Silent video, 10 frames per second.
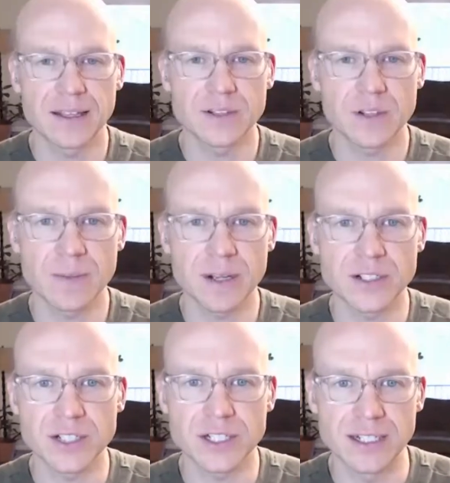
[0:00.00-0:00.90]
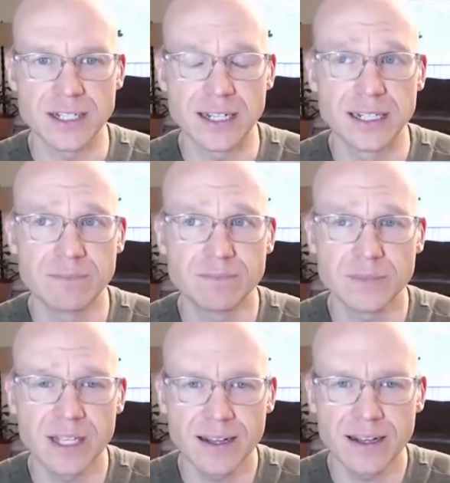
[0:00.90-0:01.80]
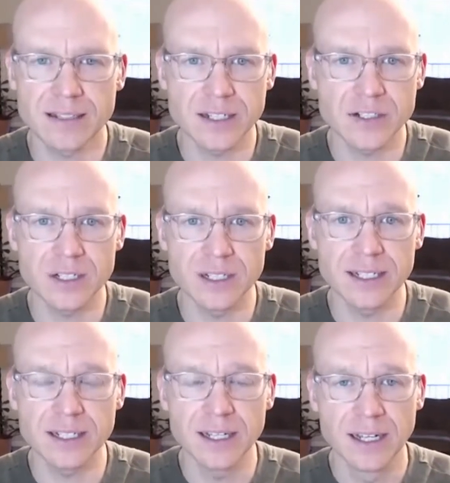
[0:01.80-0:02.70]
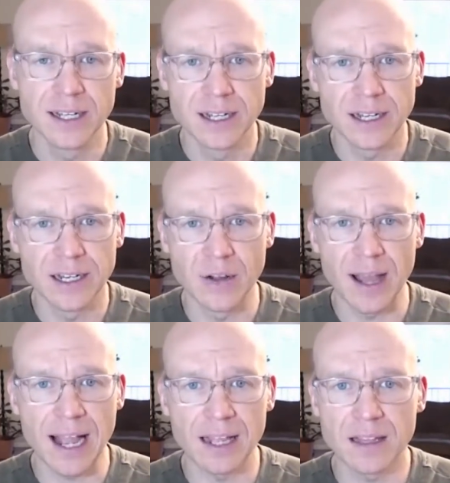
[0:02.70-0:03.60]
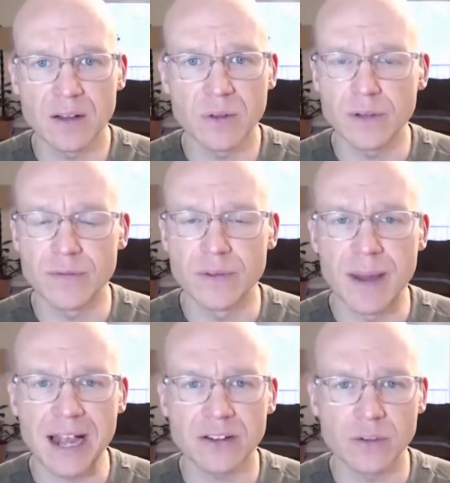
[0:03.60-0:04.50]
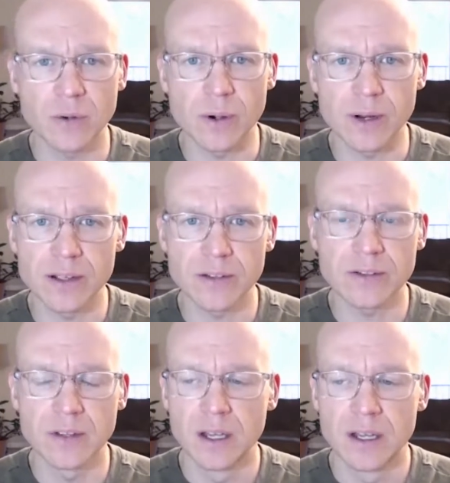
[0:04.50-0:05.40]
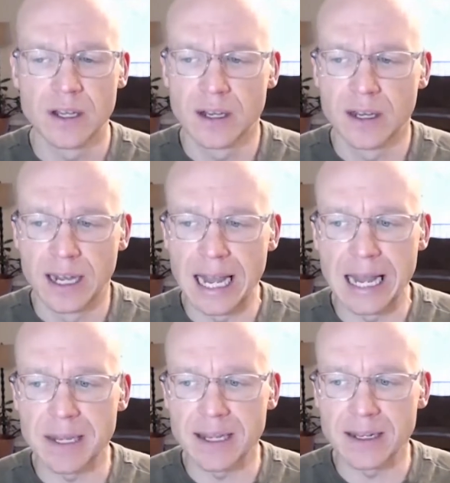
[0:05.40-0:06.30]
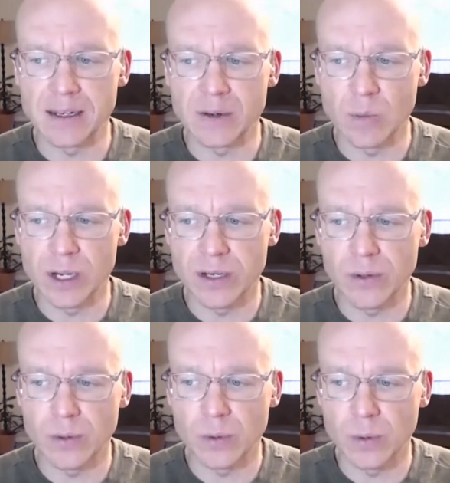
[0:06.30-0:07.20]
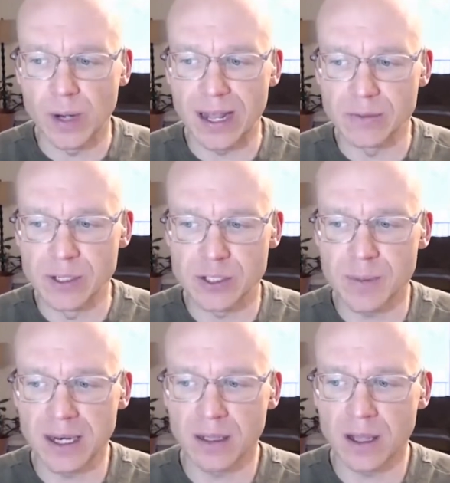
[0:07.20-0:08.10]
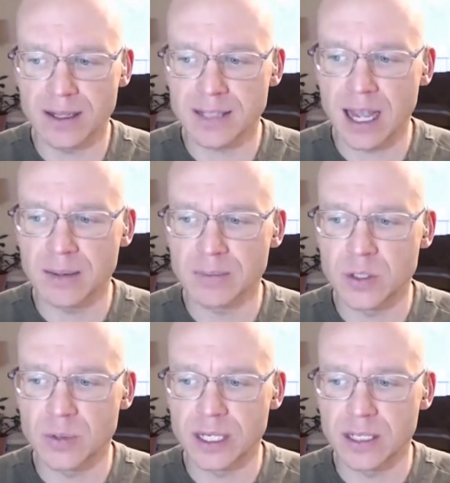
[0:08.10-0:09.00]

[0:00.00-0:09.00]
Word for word: much um, yeah essentially you know the high level of the backstory is i mean when you when you spend a lot of time doing